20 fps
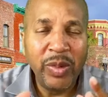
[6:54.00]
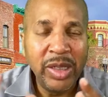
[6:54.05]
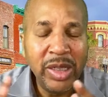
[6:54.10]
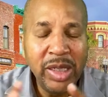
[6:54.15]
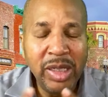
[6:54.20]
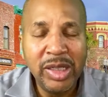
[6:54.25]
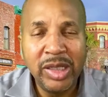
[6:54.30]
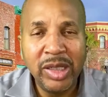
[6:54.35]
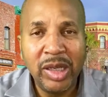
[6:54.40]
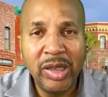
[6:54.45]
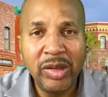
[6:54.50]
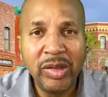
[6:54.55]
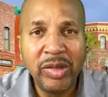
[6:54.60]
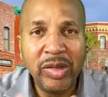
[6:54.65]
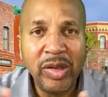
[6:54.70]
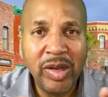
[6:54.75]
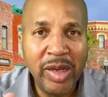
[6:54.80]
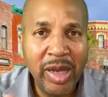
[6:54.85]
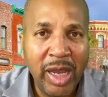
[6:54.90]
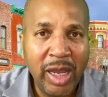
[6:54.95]
each other,
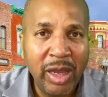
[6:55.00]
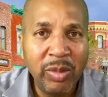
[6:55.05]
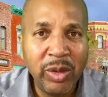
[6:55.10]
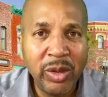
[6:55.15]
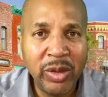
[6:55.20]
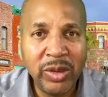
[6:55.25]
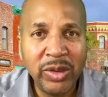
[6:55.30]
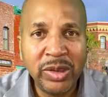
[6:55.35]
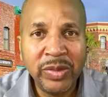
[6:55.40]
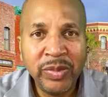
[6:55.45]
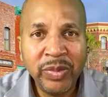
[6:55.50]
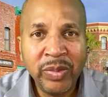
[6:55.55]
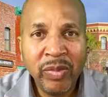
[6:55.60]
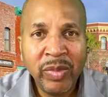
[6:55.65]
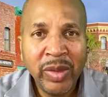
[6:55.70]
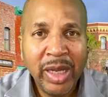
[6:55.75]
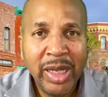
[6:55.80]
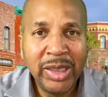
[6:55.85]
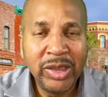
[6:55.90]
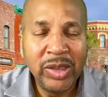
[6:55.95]
their neighbors.
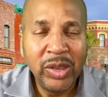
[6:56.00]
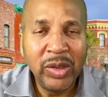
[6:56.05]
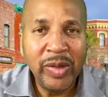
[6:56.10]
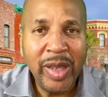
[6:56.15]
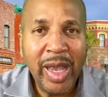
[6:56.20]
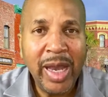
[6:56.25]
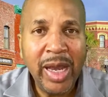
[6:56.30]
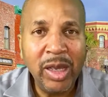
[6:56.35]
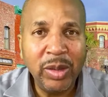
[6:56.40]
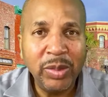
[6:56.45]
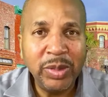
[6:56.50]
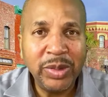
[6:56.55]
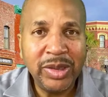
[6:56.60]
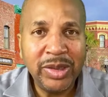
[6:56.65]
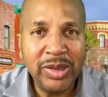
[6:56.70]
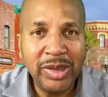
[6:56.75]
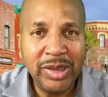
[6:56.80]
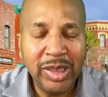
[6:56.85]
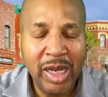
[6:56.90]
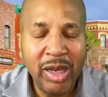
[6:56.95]
And so that helps
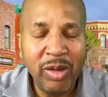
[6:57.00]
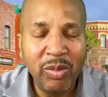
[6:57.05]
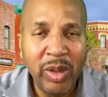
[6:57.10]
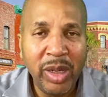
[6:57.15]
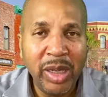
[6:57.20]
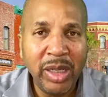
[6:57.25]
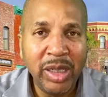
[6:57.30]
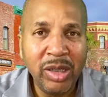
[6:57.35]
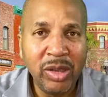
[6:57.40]
to save money.